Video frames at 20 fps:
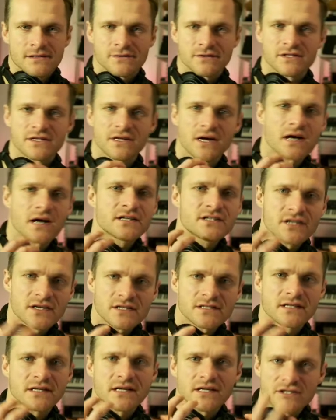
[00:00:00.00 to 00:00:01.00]
So it's not
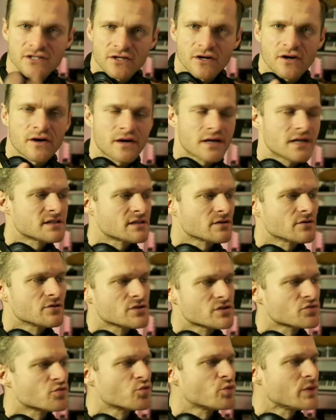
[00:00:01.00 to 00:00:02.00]
just the guitar,
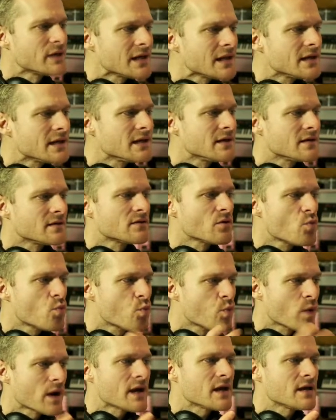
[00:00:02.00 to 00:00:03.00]
it's really the
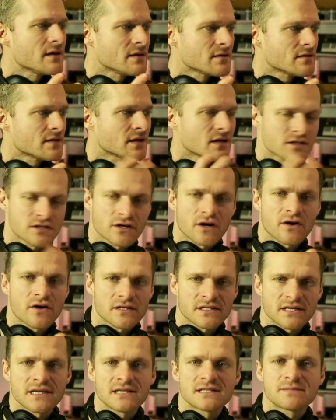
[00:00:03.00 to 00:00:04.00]
way the
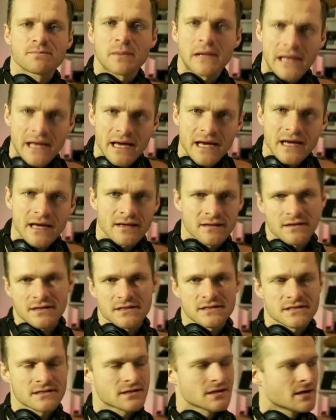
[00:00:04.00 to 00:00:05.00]
guitarist is playing
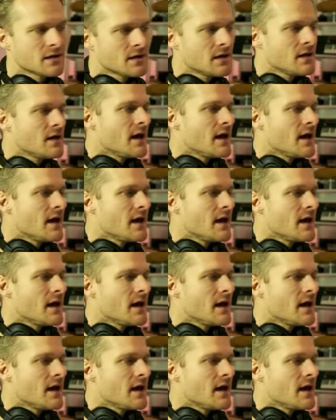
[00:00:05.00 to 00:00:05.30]
this.